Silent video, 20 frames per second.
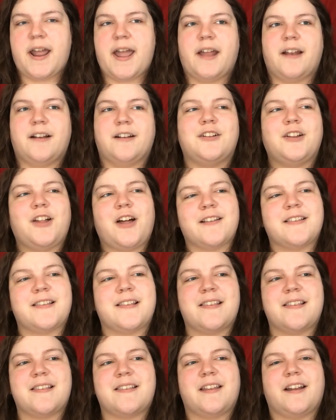and
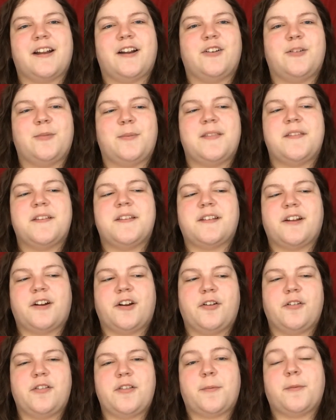Colossus is there to be the
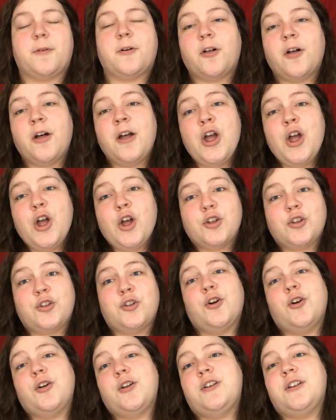stereotypical
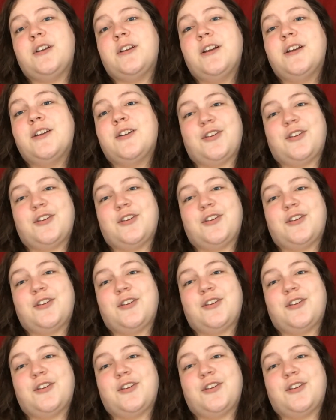good